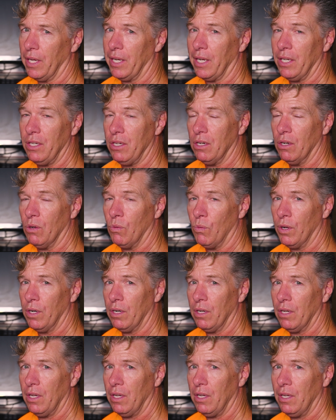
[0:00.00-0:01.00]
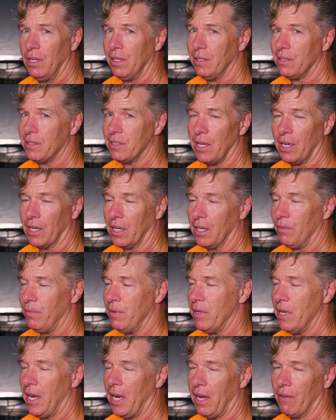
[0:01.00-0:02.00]
And you know what? It's not going to
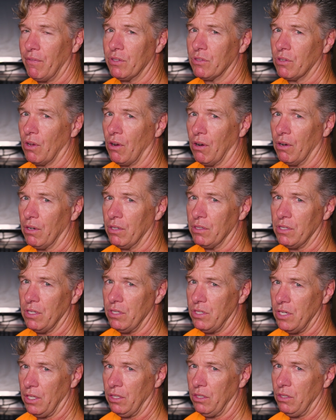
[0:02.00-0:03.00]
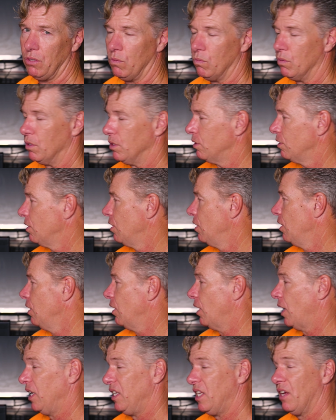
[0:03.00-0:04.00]
be half as hard as the Gen 2 was.
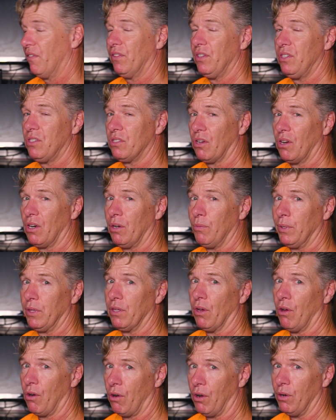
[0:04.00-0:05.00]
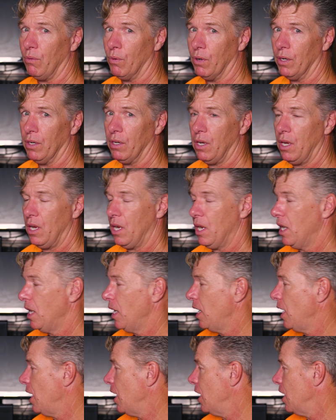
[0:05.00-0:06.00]
I definitely started with the hard one
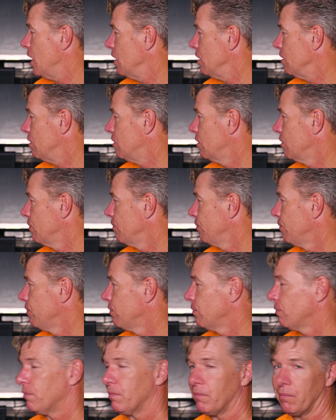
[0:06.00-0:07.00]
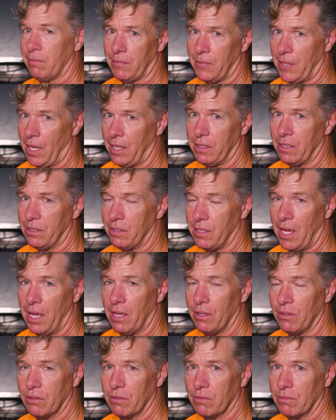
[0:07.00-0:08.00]
and kicked its
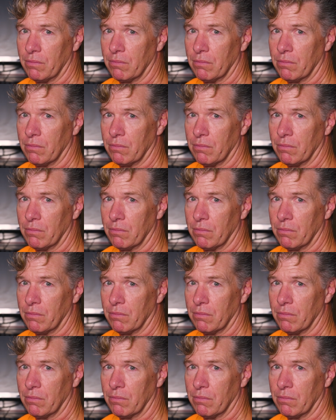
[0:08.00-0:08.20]
ass.